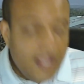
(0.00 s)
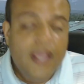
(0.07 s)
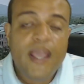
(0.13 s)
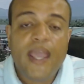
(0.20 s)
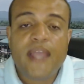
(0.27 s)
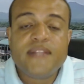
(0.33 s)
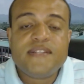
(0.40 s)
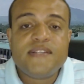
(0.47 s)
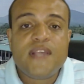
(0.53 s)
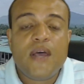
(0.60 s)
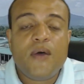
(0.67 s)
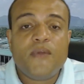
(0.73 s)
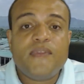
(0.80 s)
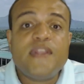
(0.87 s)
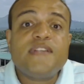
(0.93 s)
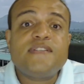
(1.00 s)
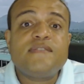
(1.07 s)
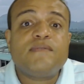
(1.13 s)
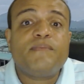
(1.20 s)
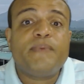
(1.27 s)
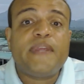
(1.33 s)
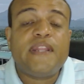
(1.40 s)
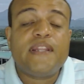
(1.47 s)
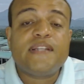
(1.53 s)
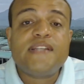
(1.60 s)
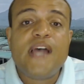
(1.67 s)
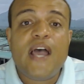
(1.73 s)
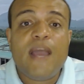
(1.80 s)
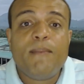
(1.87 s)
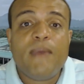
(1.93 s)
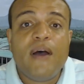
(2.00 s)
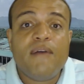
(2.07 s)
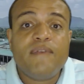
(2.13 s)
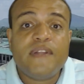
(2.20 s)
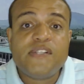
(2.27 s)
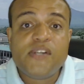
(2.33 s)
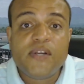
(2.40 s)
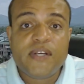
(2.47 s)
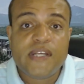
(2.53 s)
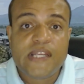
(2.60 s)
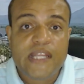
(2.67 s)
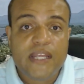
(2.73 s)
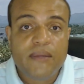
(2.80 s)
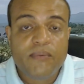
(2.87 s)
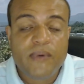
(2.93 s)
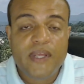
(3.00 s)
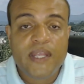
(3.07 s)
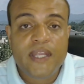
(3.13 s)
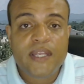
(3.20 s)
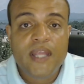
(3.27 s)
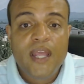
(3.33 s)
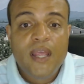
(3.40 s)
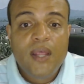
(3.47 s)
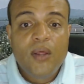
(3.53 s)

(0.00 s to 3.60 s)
And so this will be the time of eternity when